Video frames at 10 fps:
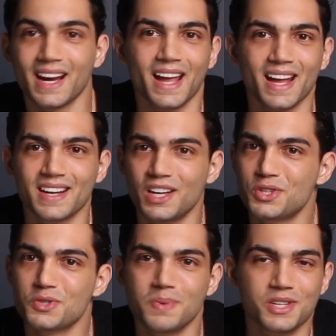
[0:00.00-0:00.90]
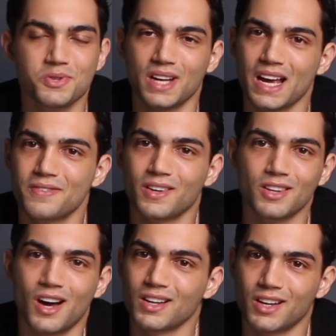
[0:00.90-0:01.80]
And again, it just makes your life a
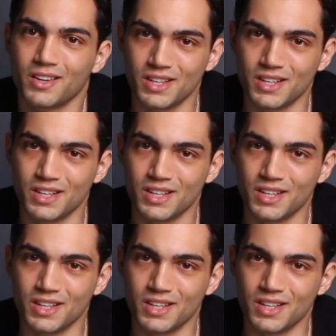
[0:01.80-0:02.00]
lot